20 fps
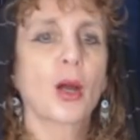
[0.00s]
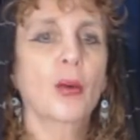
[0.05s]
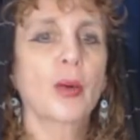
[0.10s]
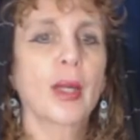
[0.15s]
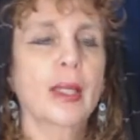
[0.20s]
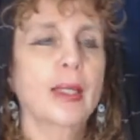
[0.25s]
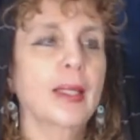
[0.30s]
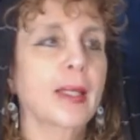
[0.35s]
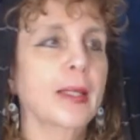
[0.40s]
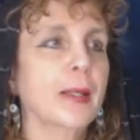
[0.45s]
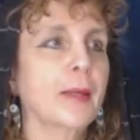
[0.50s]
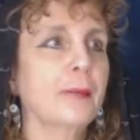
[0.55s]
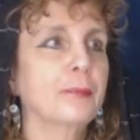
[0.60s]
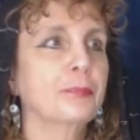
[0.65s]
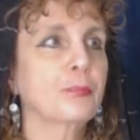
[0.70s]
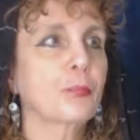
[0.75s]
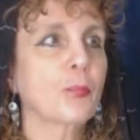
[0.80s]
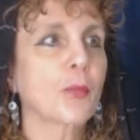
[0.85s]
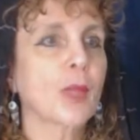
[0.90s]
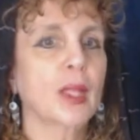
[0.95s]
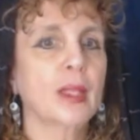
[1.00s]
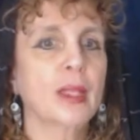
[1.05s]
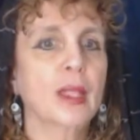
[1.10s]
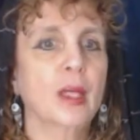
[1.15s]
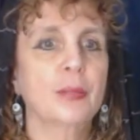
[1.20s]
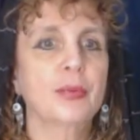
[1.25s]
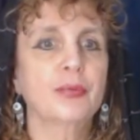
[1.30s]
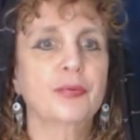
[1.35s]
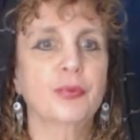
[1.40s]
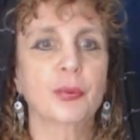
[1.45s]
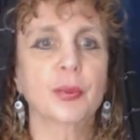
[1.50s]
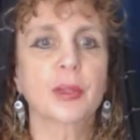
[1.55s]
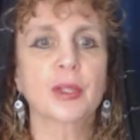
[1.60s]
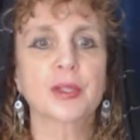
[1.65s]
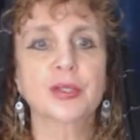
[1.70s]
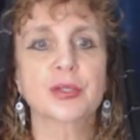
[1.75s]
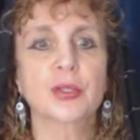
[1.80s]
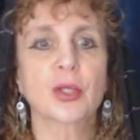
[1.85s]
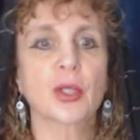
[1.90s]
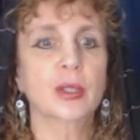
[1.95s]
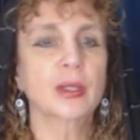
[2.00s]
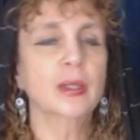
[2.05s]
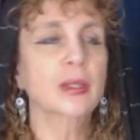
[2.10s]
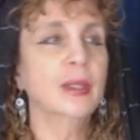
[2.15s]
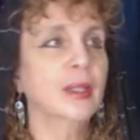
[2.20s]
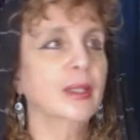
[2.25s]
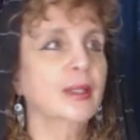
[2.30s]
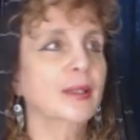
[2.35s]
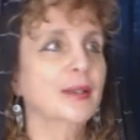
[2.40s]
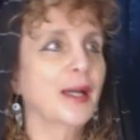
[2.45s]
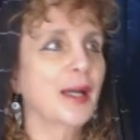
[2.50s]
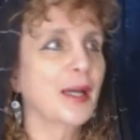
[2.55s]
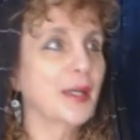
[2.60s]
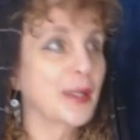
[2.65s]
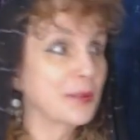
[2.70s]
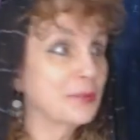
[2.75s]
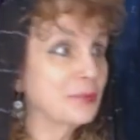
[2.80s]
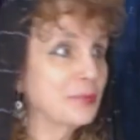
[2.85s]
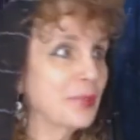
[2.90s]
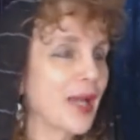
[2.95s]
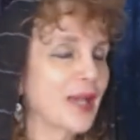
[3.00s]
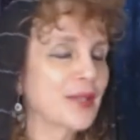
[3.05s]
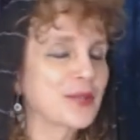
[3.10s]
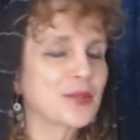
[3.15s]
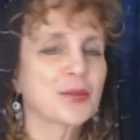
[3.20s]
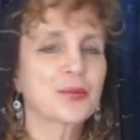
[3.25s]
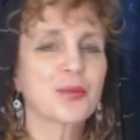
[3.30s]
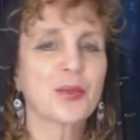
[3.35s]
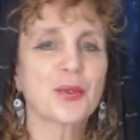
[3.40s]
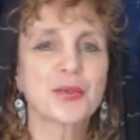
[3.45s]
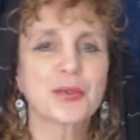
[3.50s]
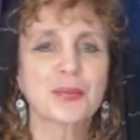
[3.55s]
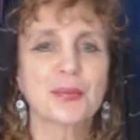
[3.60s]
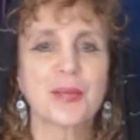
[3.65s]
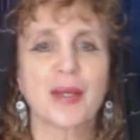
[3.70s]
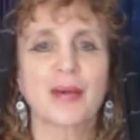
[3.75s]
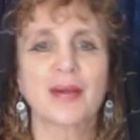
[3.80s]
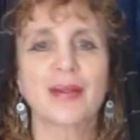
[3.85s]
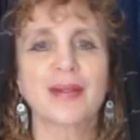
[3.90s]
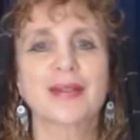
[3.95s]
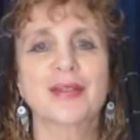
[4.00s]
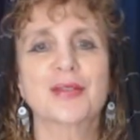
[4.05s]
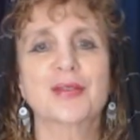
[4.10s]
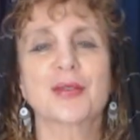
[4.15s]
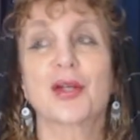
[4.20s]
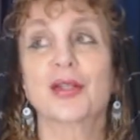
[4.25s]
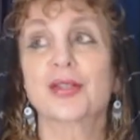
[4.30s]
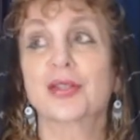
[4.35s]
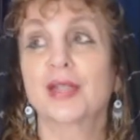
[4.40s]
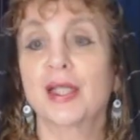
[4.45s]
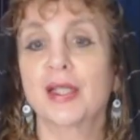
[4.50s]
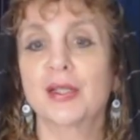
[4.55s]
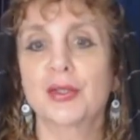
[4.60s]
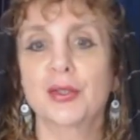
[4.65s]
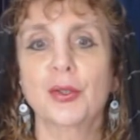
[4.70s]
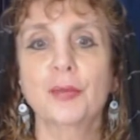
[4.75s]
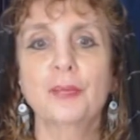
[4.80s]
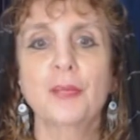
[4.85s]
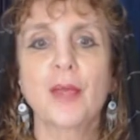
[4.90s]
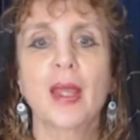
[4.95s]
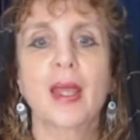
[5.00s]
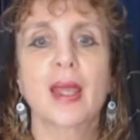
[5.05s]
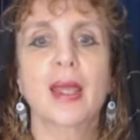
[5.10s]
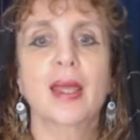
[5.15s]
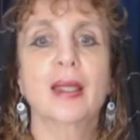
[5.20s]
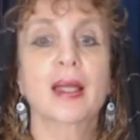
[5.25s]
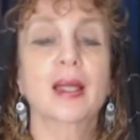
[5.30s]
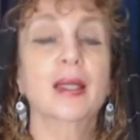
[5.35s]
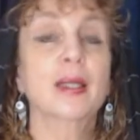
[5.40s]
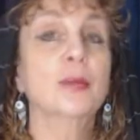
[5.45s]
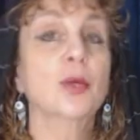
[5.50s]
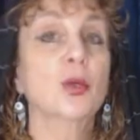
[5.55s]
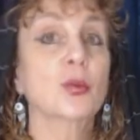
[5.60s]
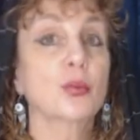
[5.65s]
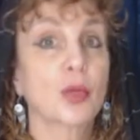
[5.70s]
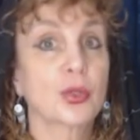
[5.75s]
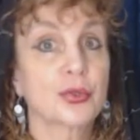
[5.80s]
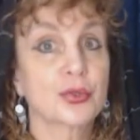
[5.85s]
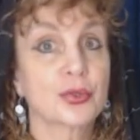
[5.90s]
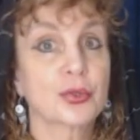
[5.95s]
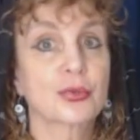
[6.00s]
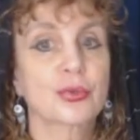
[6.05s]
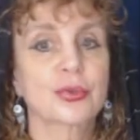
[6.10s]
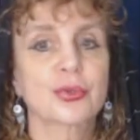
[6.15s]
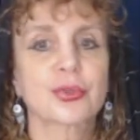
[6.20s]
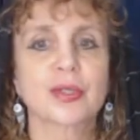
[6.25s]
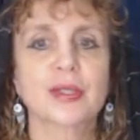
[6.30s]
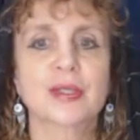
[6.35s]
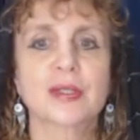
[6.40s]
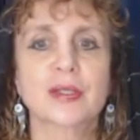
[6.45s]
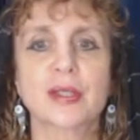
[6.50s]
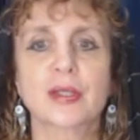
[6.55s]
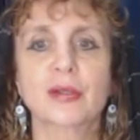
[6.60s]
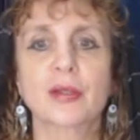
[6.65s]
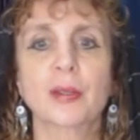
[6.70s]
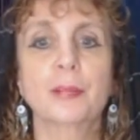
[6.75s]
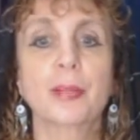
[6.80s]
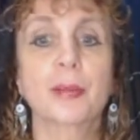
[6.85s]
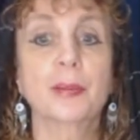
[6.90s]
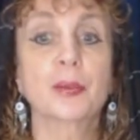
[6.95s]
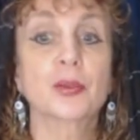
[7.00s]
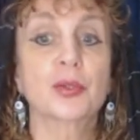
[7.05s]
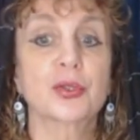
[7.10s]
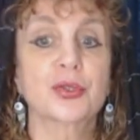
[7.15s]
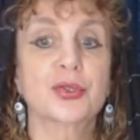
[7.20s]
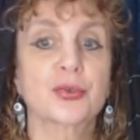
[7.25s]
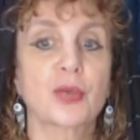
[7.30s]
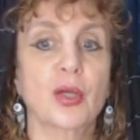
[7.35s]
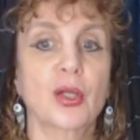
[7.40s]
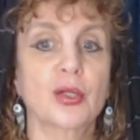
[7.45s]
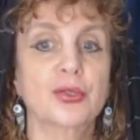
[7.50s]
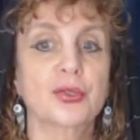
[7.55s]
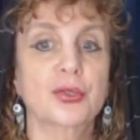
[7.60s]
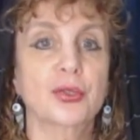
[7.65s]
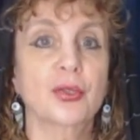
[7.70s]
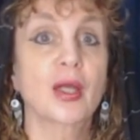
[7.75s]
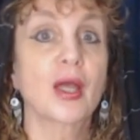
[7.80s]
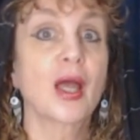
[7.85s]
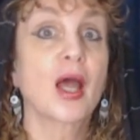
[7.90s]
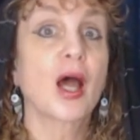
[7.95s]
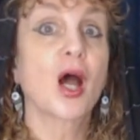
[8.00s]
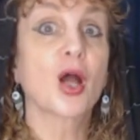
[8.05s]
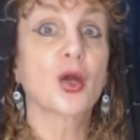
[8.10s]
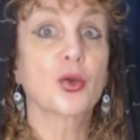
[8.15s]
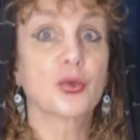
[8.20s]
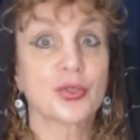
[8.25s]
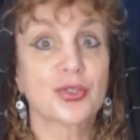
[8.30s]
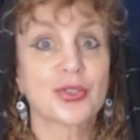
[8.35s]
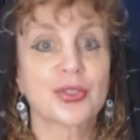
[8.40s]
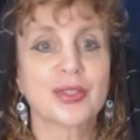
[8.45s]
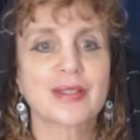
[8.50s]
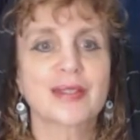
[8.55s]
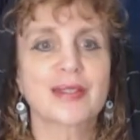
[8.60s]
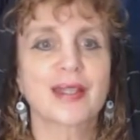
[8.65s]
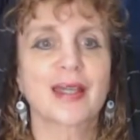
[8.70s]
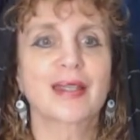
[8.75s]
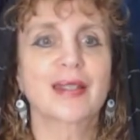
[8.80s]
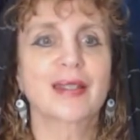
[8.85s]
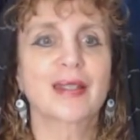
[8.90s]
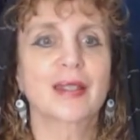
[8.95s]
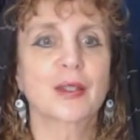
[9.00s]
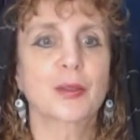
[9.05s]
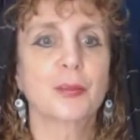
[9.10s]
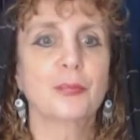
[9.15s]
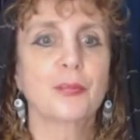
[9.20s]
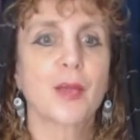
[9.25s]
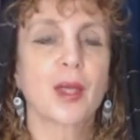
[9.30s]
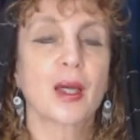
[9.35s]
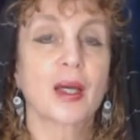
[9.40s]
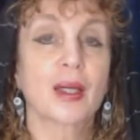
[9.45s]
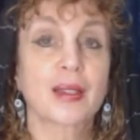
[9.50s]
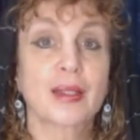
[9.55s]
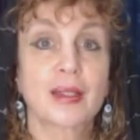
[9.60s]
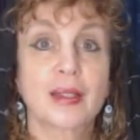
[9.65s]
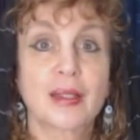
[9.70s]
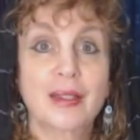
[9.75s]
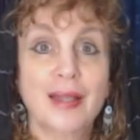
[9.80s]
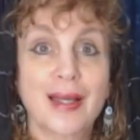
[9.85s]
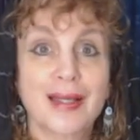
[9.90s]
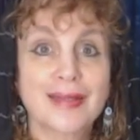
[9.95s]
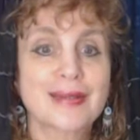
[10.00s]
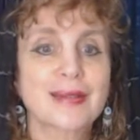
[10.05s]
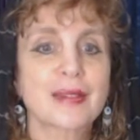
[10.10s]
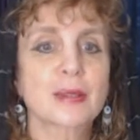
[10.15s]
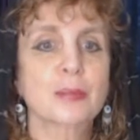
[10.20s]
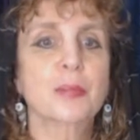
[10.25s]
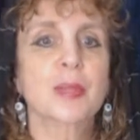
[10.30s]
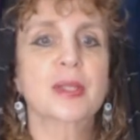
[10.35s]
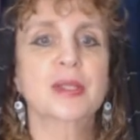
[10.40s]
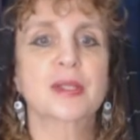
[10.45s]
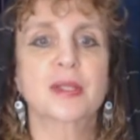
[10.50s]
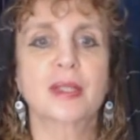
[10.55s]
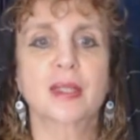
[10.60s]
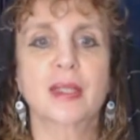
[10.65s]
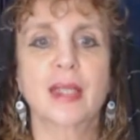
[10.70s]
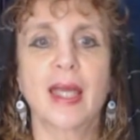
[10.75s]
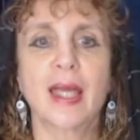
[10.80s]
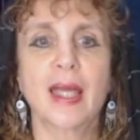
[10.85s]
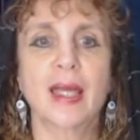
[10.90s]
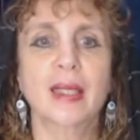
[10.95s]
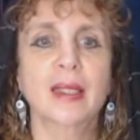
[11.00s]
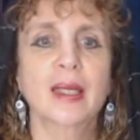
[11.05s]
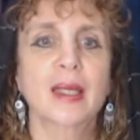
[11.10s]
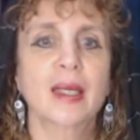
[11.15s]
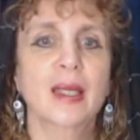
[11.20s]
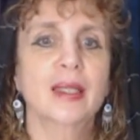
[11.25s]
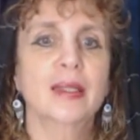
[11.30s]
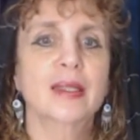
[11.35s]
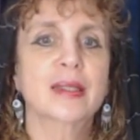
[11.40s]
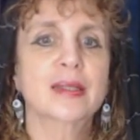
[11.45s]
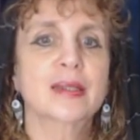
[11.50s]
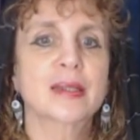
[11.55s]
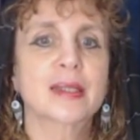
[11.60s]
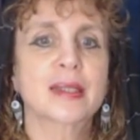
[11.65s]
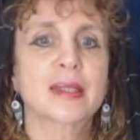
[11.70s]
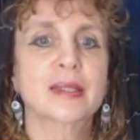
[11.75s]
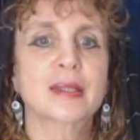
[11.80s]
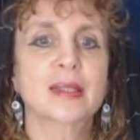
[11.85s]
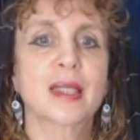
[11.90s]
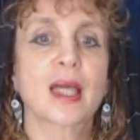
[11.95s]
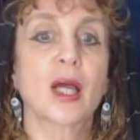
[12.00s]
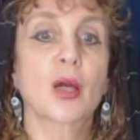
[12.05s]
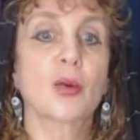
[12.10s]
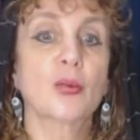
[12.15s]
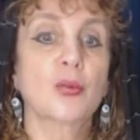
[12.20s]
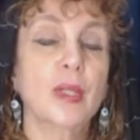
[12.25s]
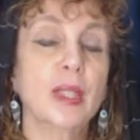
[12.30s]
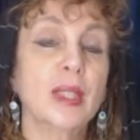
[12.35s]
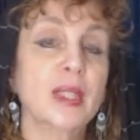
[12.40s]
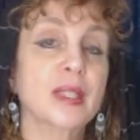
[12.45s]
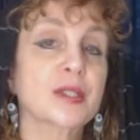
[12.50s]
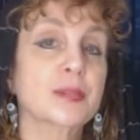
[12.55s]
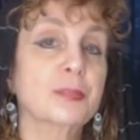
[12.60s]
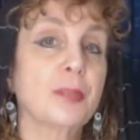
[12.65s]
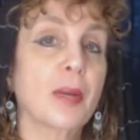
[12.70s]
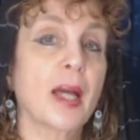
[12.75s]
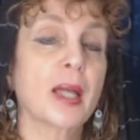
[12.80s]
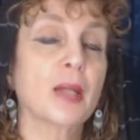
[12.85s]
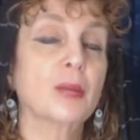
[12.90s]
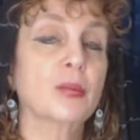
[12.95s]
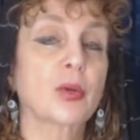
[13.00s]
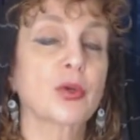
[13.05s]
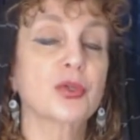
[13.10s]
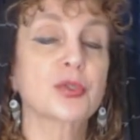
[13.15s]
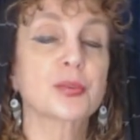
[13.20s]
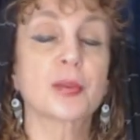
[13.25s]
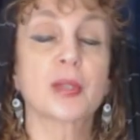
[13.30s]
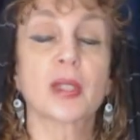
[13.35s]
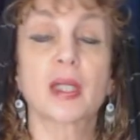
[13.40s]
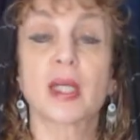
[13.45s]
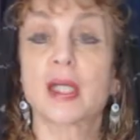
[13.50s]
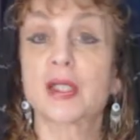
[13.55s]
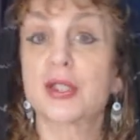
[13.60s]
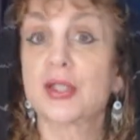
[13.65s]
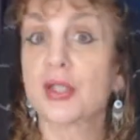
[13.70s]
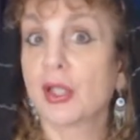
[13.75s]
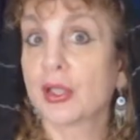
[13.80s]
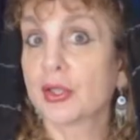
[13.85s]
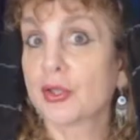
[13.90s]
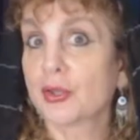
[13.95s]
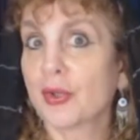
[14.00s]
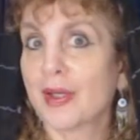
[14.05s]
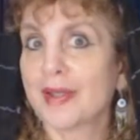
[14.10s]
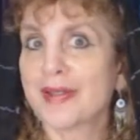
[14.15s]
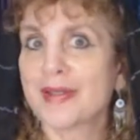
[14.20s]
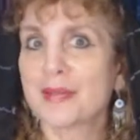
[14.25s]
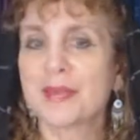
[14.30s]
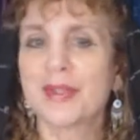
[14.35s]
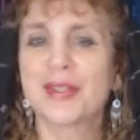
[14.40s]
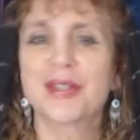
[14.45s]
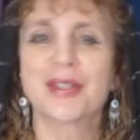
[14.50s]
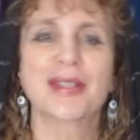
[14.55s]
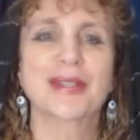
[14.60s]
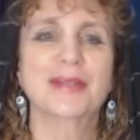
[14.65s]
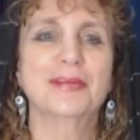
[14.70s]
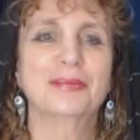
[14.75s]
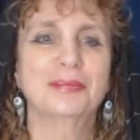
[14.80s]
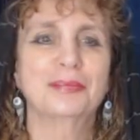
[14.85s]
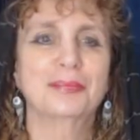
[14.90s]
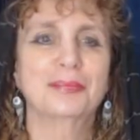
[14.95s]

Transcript: All right. Um, now, before we get started, uh, I am Pastor Rosemary, the astrologer angel, and I am a Rosicrucian seer, a biblical astrologer, a Christian psychic, a Gnostic mystic, and this is a Readings by Rosemary Angelic transmission.